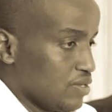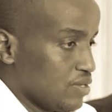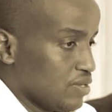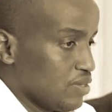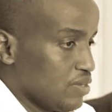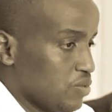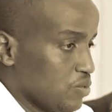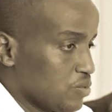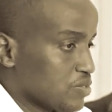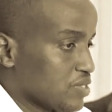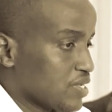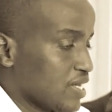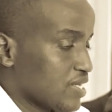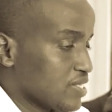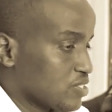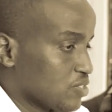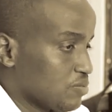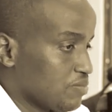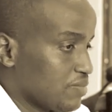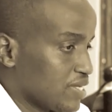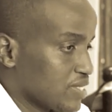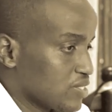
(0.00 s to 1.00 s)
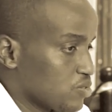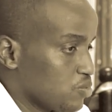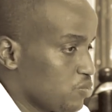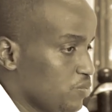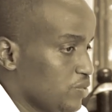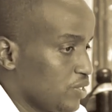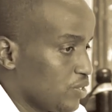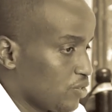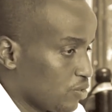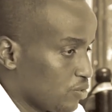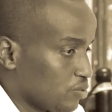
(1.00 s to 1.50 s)
Those customers who
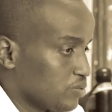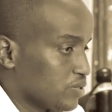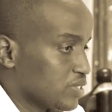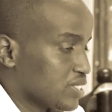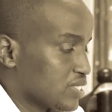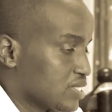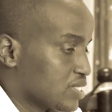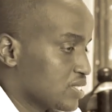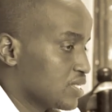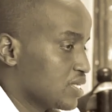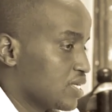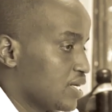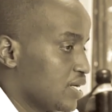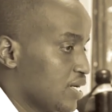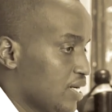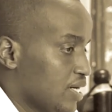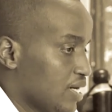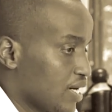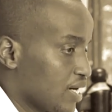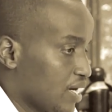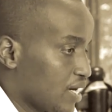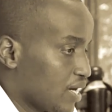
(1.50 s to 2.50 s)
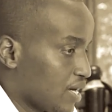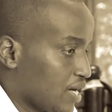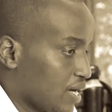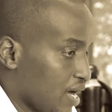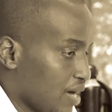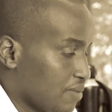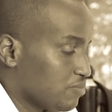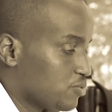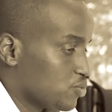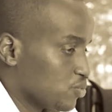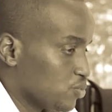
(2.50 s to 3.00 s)
will always
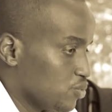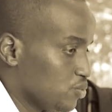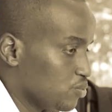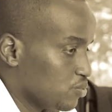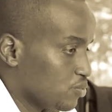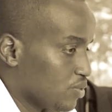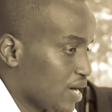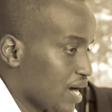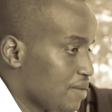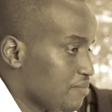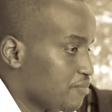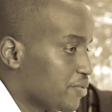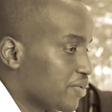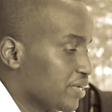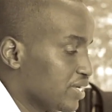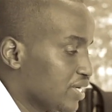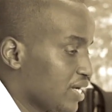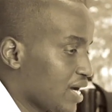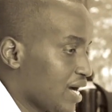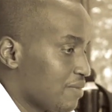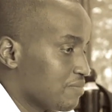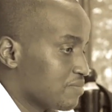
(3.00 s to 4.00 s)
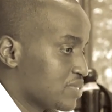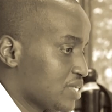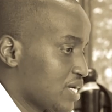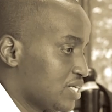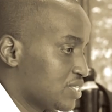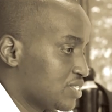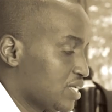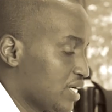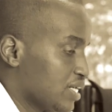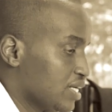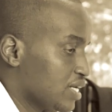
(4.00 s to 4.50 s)
come to you, come rain, come
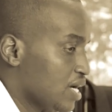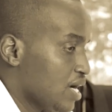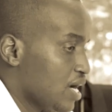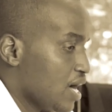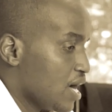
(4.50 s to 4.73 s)
sunshine.